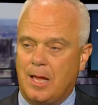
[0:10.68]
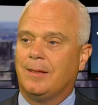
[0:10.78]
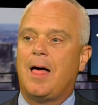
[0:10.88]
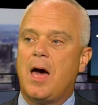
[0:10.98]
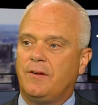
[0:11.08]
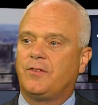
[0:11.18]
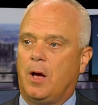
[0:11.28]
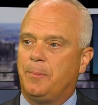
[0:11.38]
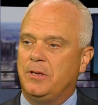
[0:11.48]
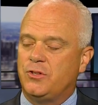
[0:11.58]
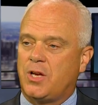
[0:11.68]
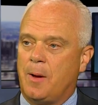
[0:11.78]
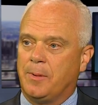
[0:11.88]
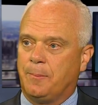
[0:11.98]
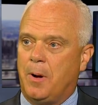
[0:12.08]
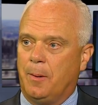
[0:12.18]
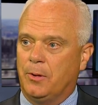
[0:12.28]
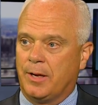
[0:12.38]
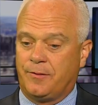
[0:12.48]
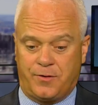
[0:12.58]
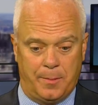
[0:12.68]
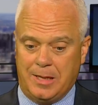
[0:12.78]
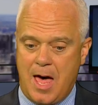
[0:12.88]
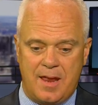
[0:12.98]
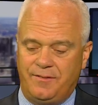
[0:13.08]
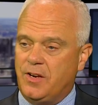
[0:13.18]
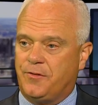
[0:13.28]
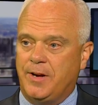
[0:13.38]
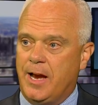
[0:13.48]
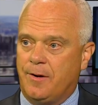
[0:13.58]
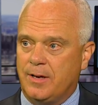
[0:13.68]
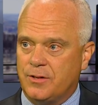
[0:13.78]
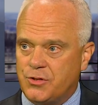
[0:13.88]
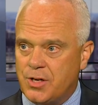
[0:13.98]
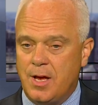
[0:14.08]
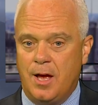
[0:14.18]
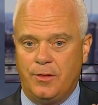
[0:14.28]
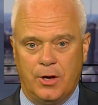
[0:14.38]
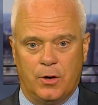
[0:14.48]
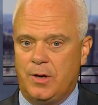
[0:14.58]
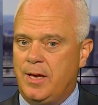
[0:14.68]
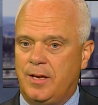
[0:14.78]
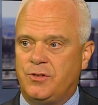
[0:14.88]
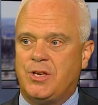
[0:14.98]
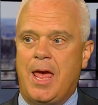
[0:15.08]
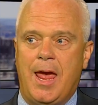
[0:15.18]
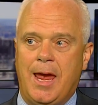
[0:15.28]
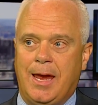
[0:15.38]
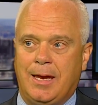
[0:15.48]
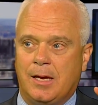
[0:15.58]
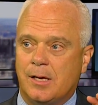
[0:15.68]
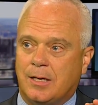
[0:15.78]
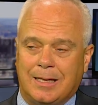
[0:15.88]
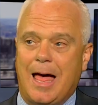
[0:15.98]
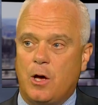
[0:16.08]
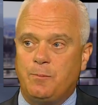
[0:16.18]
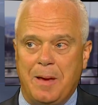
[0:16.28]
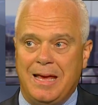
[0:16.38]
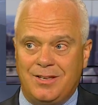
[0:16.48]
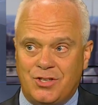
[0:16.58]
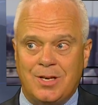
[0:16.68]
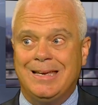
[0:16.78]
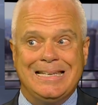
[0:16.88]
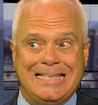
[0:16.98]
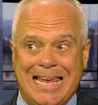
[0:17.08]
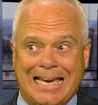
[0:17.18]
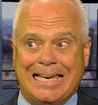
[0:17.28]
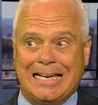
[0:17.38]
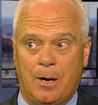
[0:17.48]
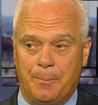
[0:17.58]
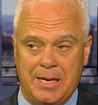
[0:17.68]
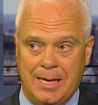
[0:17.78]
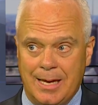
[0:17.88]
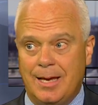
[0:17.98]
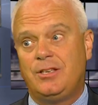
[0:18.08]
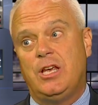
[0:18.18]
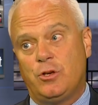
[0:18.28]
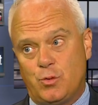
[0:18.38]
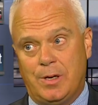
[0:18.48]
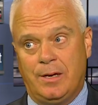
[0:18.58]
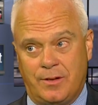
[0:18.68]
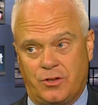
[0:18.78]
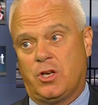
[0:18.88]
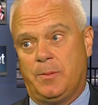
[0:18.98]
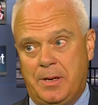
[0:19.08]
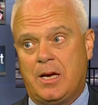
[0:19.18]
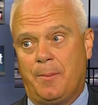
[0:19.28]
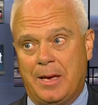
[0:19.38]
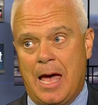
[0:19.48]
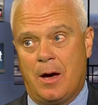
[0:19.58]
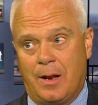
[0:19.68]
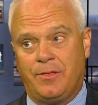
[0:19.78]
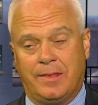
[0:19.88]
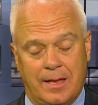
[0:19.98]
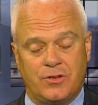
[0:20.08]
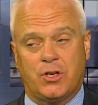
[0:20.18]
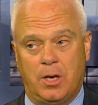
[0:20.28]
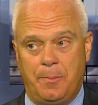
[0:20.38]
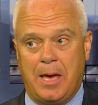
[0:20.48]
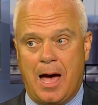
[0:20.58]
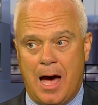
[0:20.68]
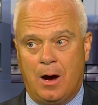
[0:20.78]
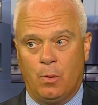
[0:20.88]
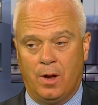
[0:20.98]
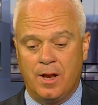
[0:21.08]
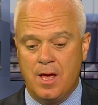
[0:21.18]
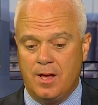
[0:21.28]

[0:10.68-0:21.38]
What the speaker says: a lot of companies coming public from a lot of different areas. There is a cloud-based tech company, Tintri, that's going to be coming out. I think that's going to be a hot one.